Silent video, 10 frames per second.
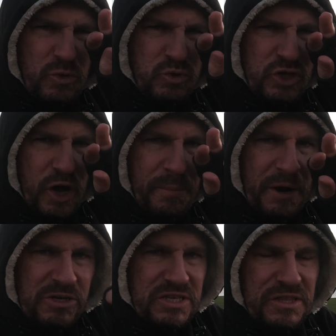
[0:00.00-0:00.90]
little
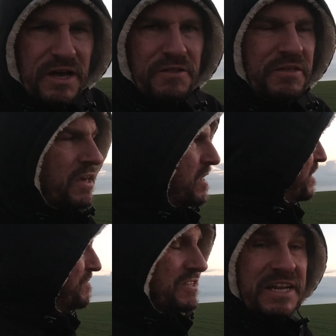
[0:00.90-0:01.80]
starbursty thing, I think.
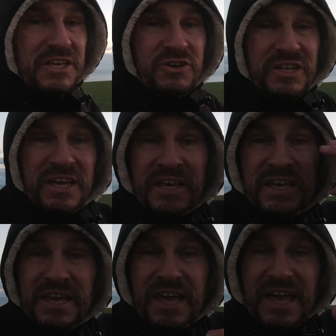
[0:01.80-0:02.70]
If it's any good,
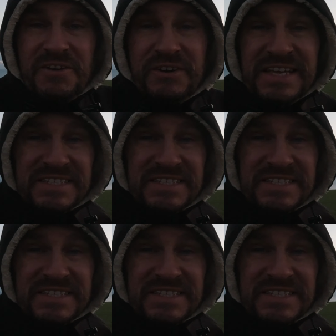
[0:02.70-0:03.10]
here it